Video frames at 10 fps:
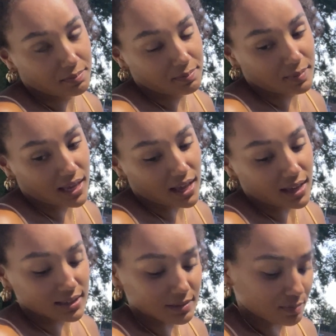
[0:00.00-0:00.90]

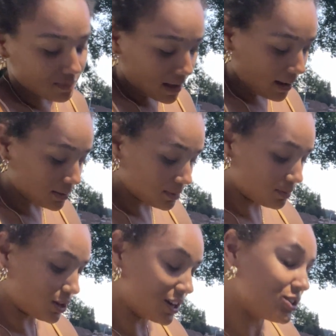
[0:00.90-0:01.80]
because I was
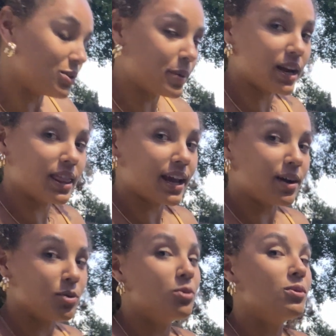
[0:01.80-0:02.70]
trying to show Brendan like how
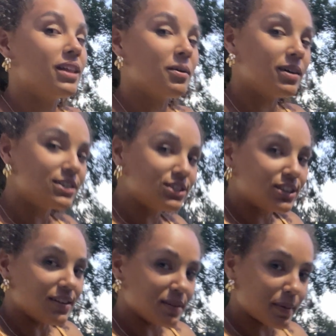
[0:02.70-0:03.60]
cool I was
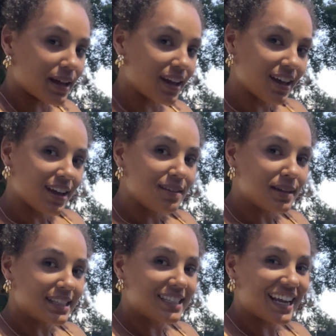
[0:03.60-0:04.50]
driving my
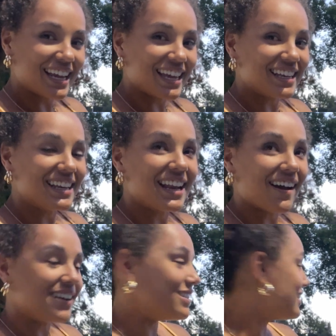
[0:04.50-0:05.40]
Mustang and now
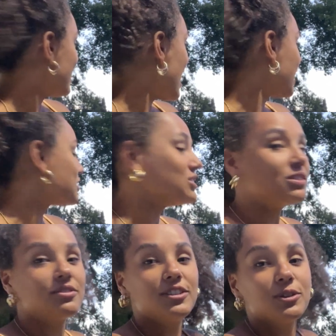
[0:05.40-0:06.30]
I actually don't
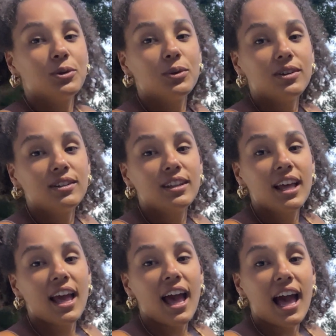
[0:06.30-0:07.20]
feel cool.
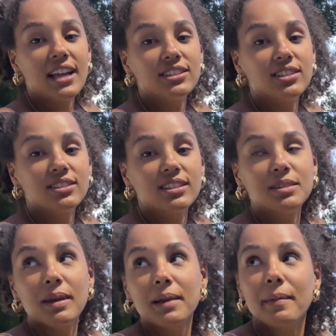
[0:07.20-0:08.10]
And to
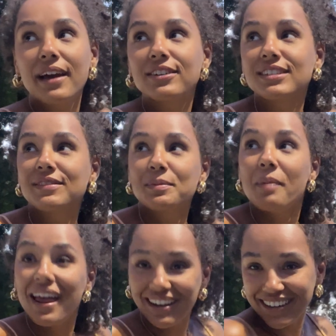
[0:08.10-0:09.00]
make matters even
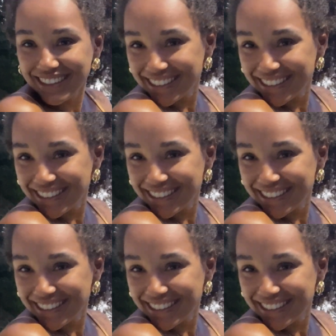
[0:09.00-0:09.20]
better,